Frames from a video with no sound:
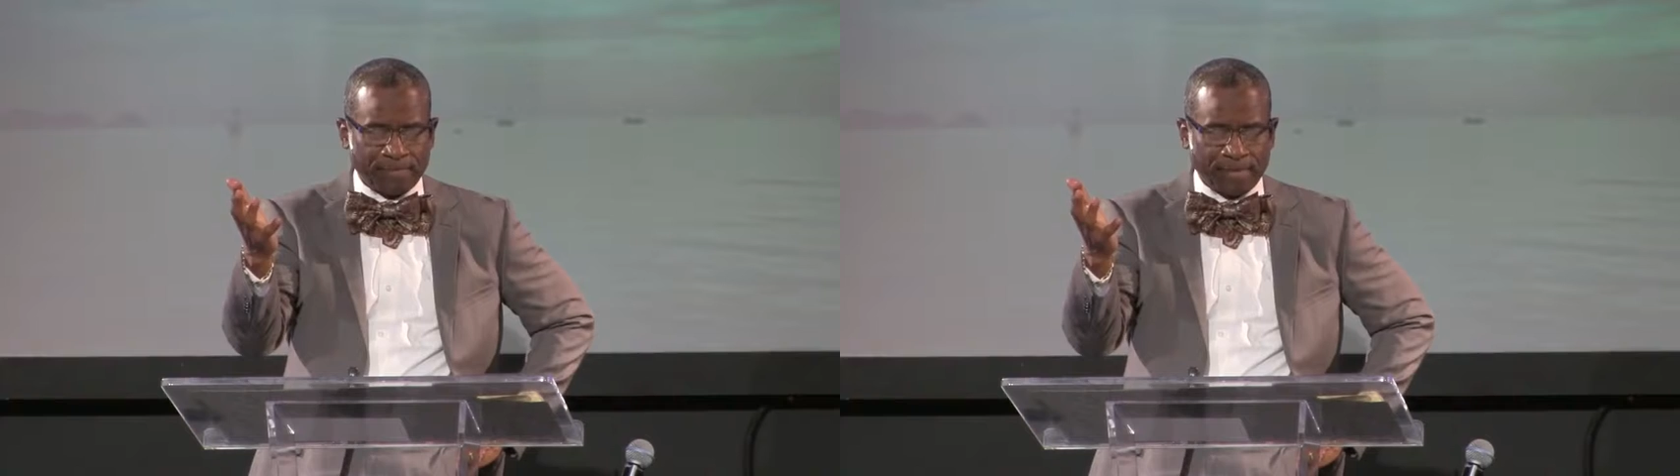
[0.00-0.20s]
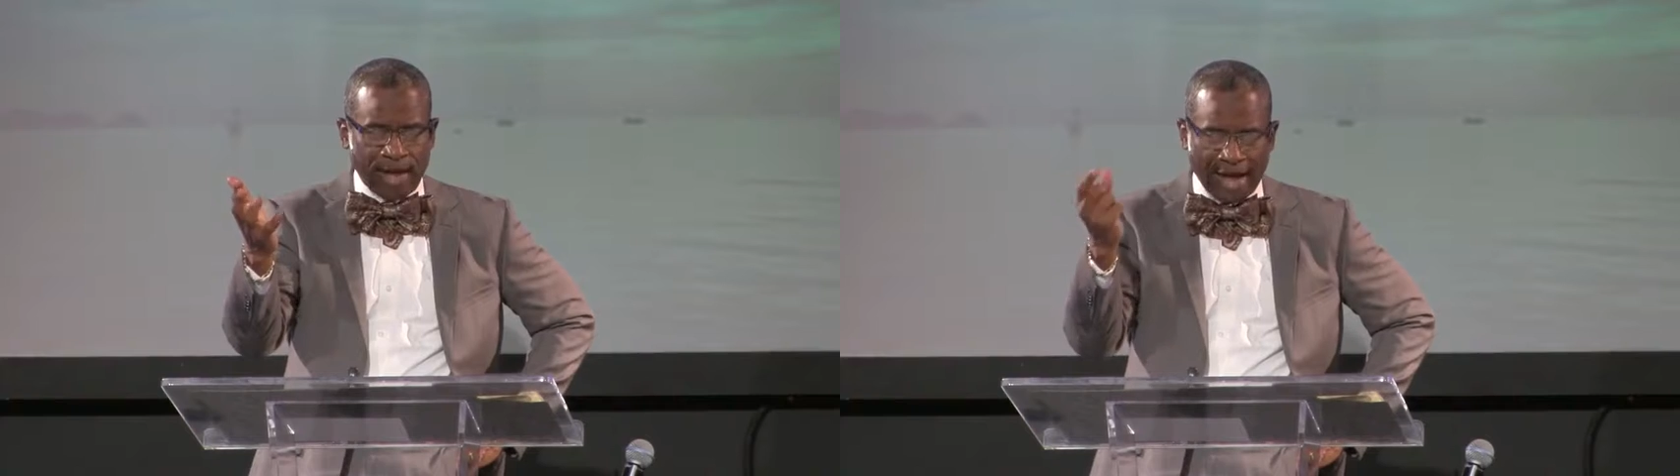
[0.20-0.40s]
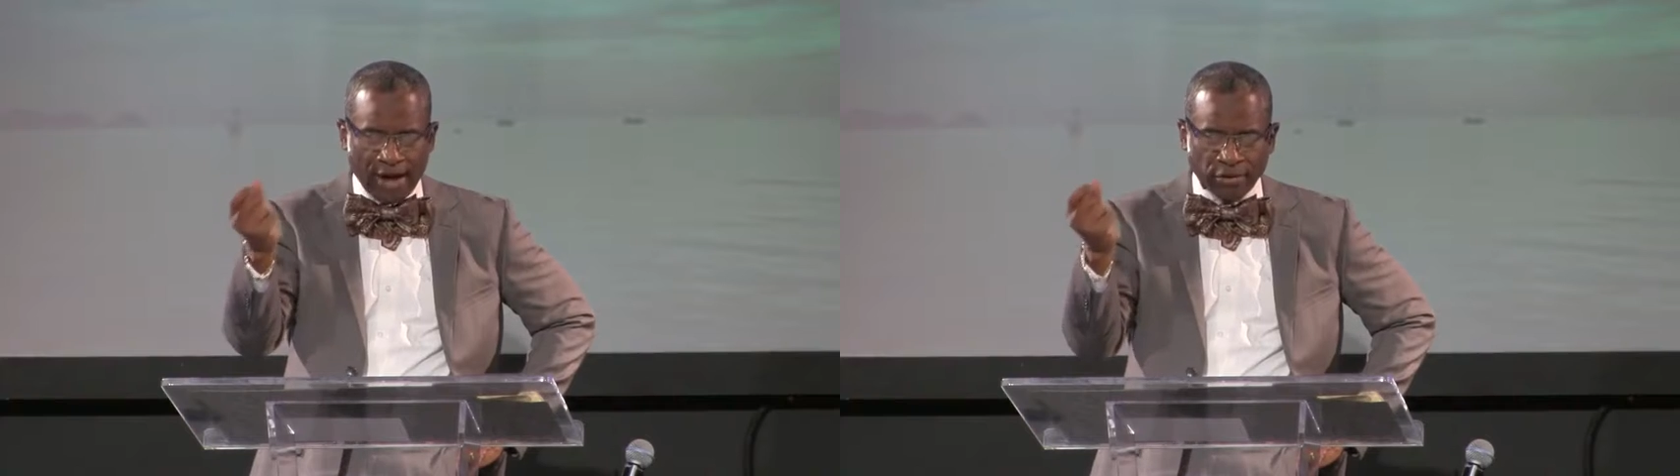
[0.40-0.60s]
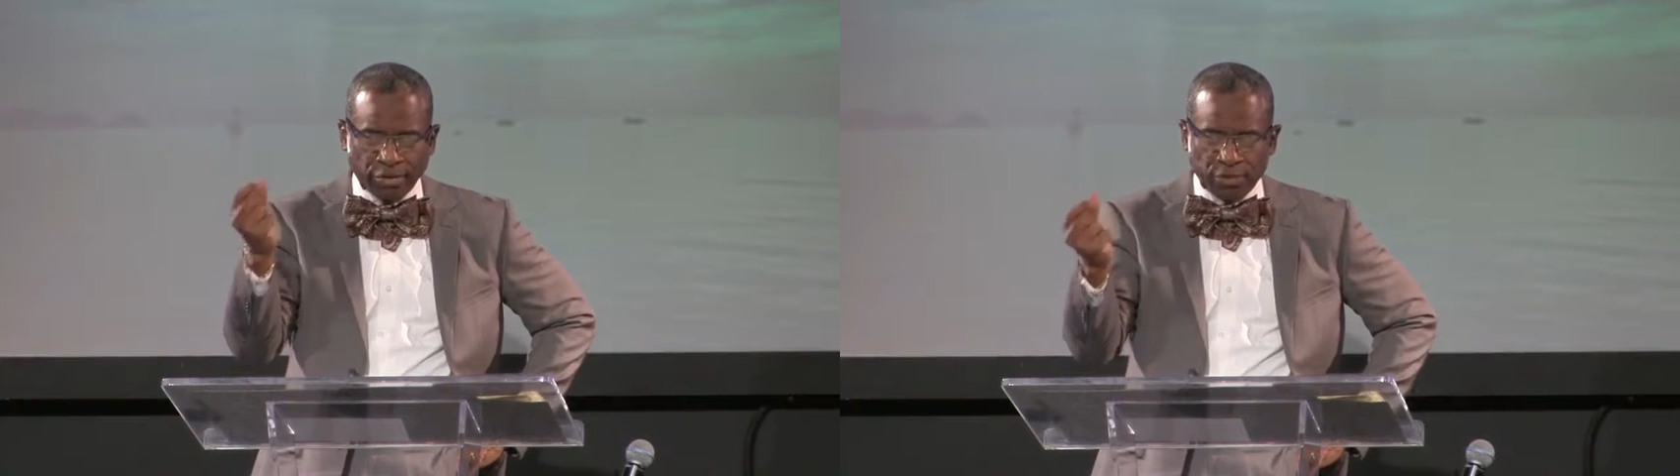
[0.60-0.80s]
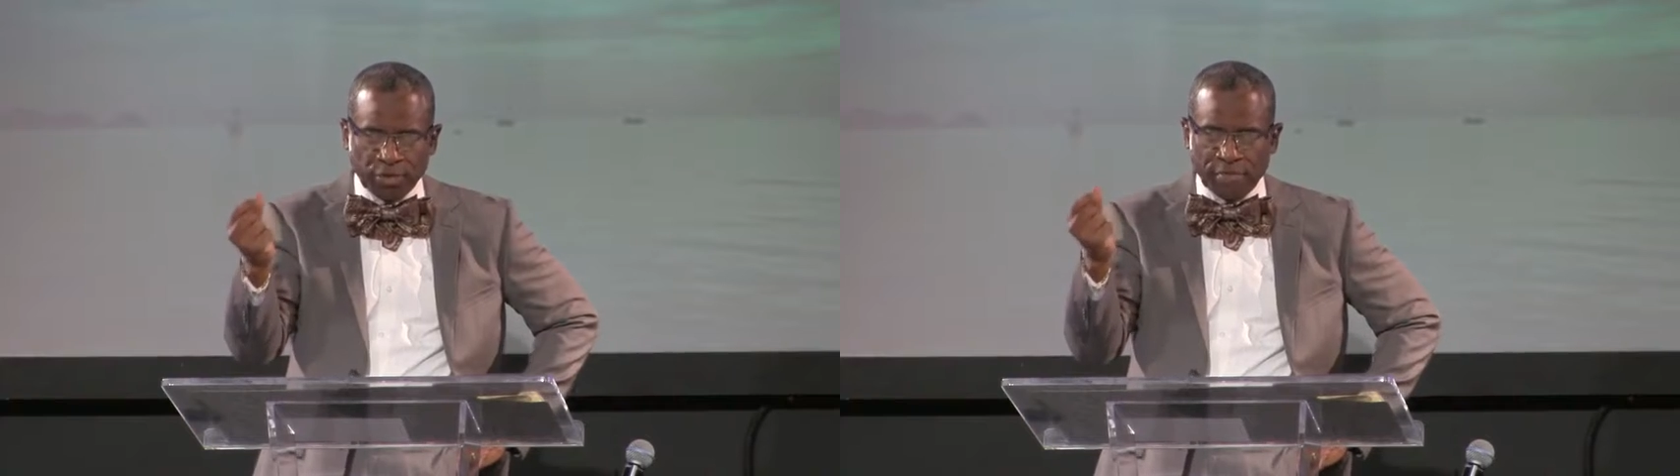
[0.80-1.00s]
How
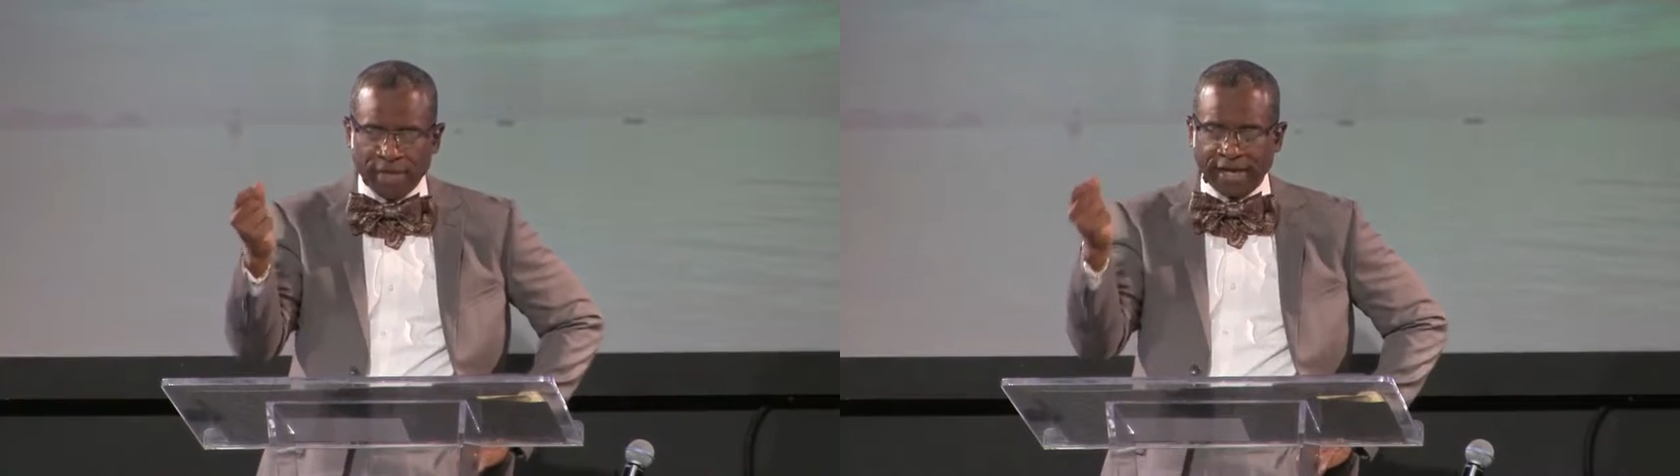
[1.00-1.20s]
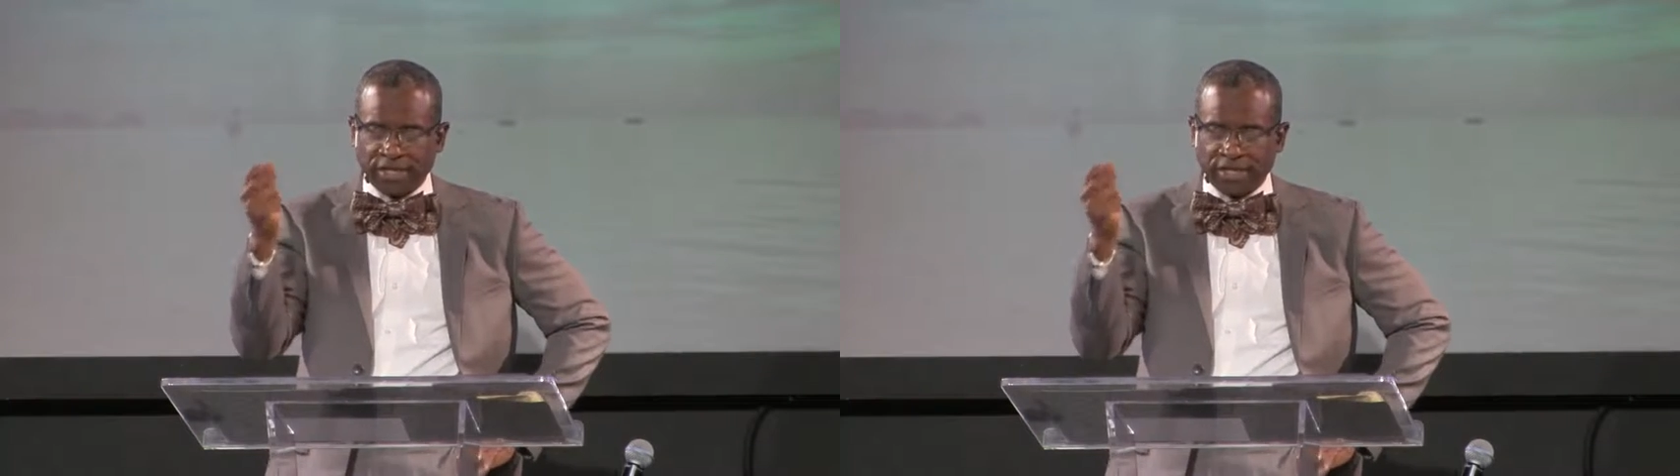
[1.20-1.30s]
do we make